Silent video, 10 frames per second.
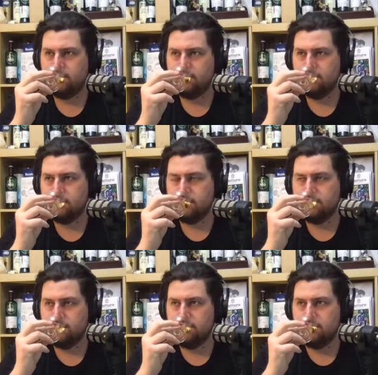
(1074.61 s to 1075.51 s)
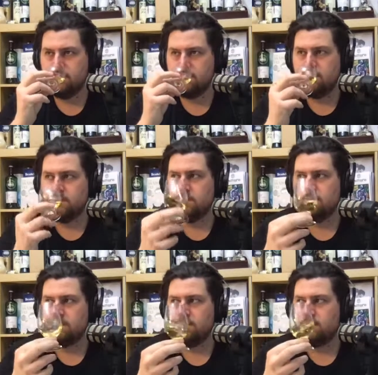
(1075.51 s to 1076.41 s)

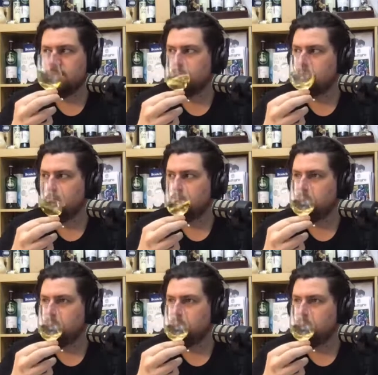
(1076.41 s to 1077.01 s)
[no speech]